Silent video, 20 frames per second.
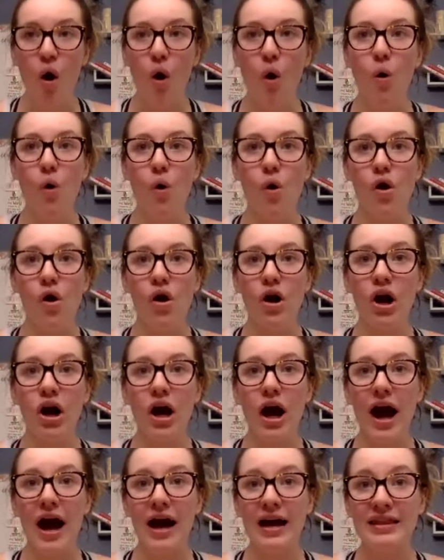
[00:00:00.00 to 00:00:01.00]

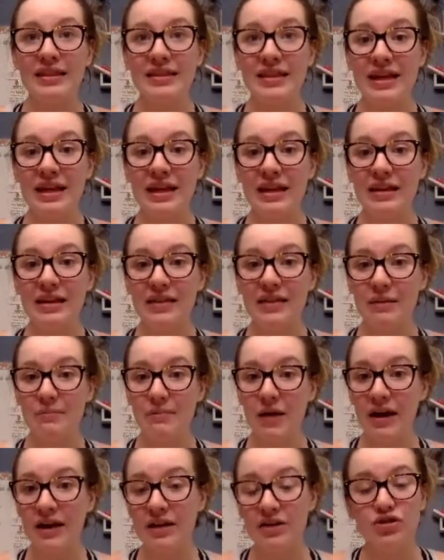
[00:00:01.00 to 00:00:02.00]
or I think they
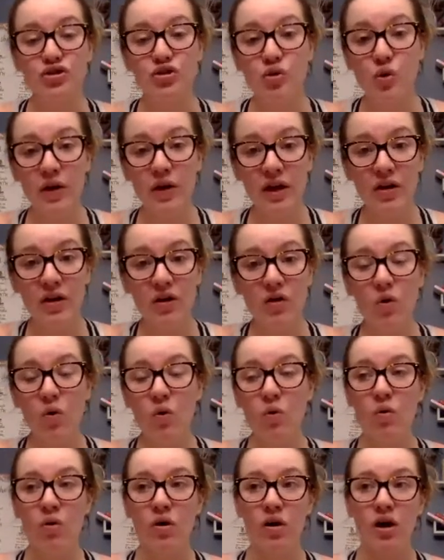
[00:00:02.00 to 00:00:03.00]
might enjoy it,
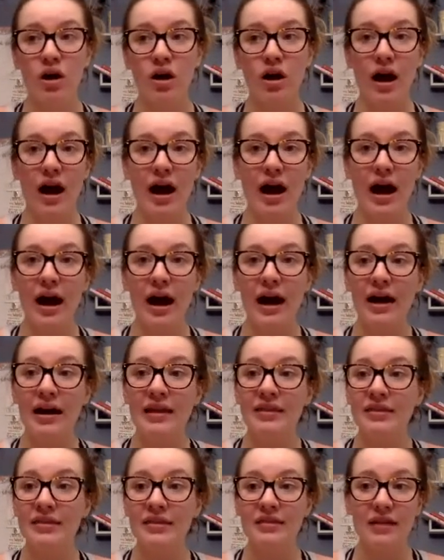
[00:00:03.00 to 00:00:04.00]
or I
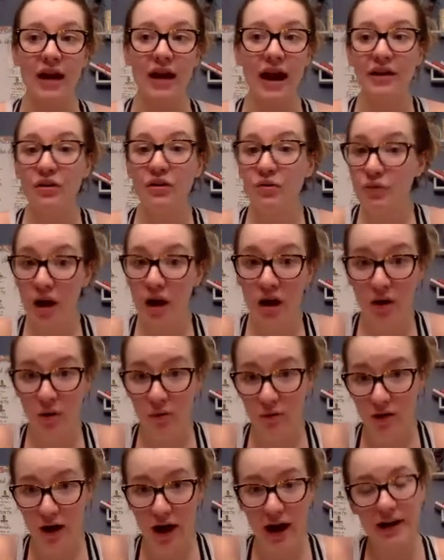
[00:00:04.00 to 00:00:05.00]
don't
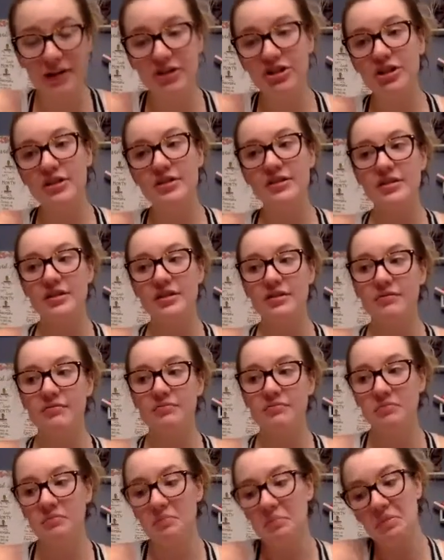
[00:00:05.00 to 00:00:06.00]
know. I just
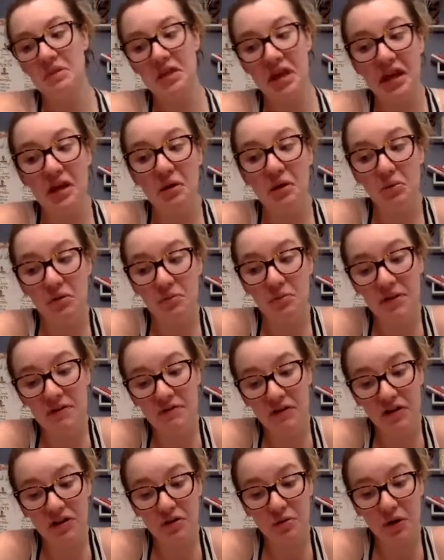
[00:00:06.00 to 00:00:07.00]
think it would be
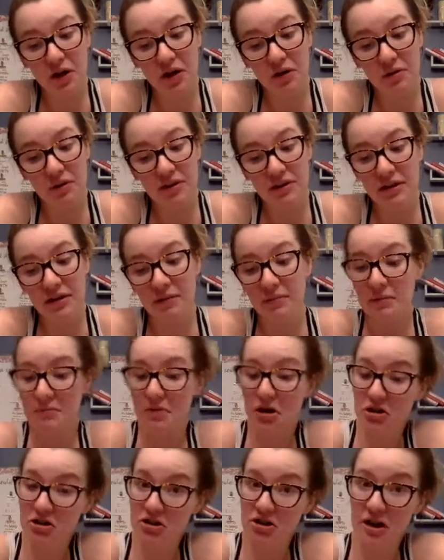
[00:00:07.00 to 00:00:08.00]
fun to work with them. I'm
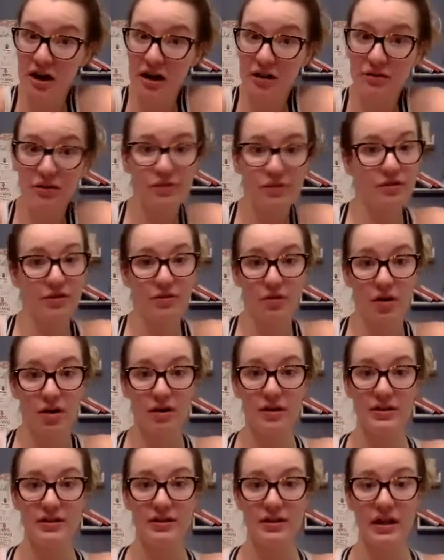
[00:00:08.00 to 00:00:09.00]
not sure how they'll do,
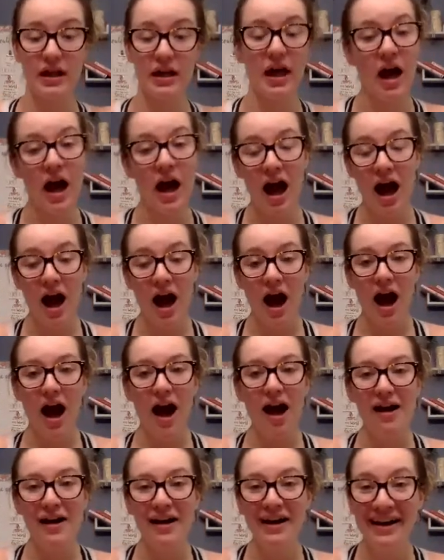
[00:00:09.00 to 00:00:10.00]
honestly.
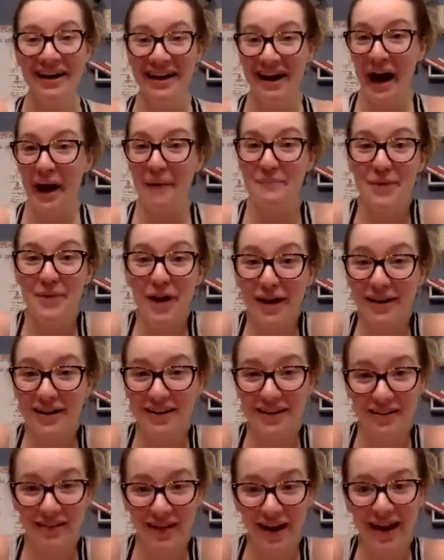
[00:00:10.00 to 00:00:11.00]
I'm not
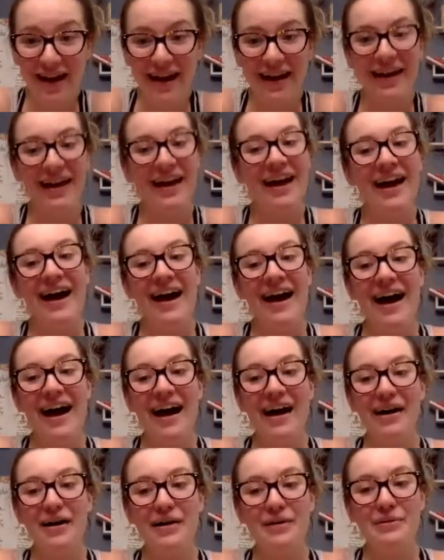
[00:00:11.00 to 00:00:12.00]
going to lie.
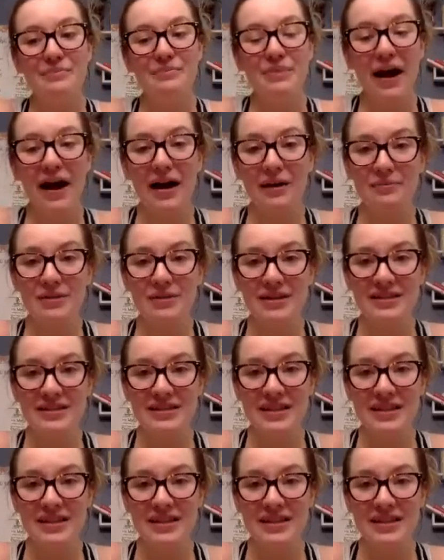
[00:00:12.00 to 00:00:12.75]
But I'm going